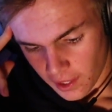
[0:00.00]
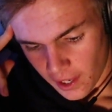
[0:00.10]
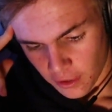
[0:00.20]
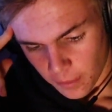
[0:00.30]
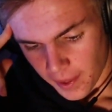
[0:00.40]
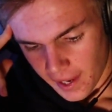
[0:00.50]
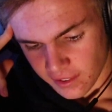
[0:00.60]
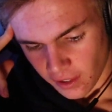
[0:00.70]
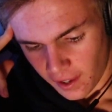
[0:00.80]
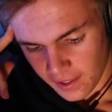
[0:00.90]
one hundred
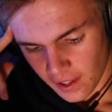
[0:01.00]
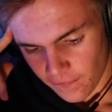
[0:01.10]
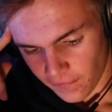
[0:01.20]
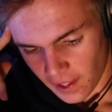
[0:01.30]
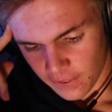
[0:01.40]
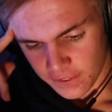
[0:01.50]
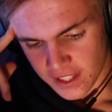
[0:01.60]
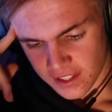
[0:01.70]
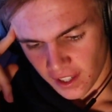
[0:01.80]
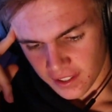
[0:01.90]
packs I have
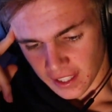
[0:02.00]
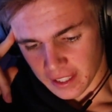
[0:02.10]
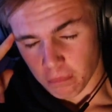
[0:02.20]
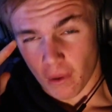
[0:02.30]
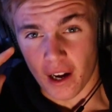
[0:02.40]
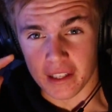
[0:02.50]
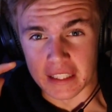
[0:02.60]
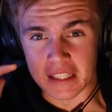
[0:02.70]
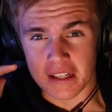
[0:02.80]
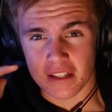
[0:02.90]
ever done in my
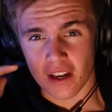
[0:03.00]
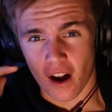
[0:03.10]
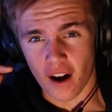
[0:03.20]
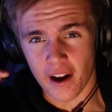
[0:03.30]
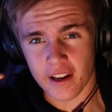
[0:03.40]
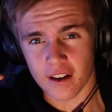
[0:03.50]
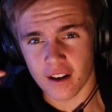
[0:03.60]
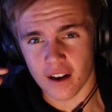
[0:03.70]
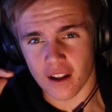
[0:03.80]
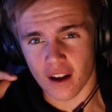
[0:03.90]

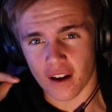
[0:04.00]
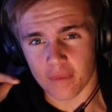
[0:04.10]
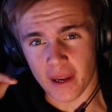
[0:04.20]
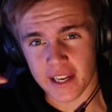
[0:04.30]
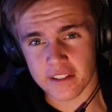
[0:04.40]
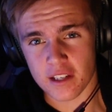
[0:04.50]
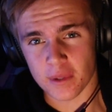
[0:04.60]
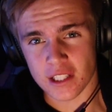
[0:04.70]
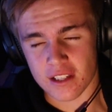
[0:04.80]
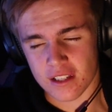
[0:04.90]
entire
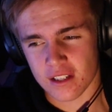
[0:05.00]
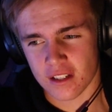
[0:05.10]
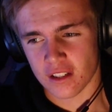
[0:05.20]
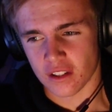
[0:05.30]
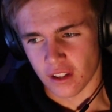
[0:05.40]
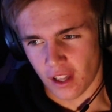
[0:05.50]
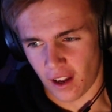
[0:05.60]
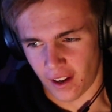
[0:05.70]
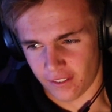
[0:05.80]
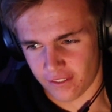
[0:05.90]
PacyBits
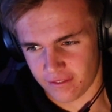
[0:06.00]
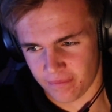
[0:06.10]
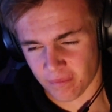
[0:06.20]
life.